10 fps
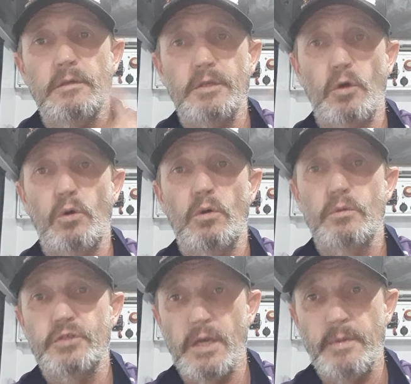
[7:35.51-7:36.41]
your
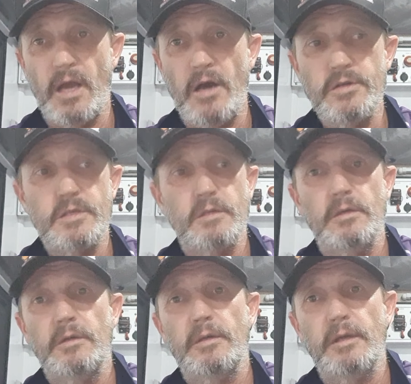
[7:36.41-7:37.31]
GPOs
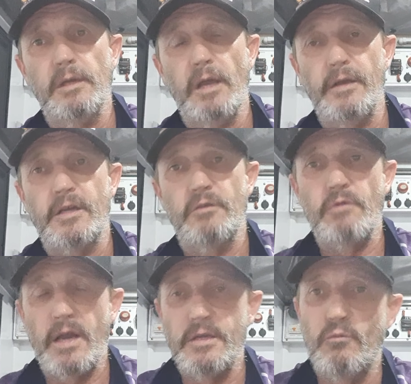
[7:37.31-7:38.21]
and you can
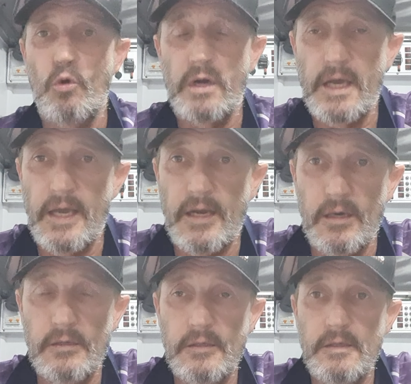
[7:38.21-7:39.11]
run your water
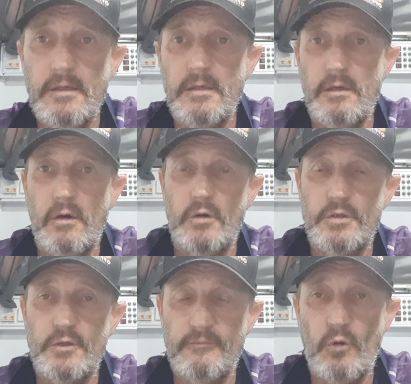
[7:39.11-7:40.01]
heater
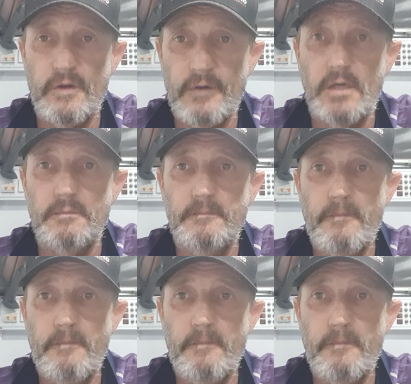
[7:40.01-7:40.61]
on 240 volt.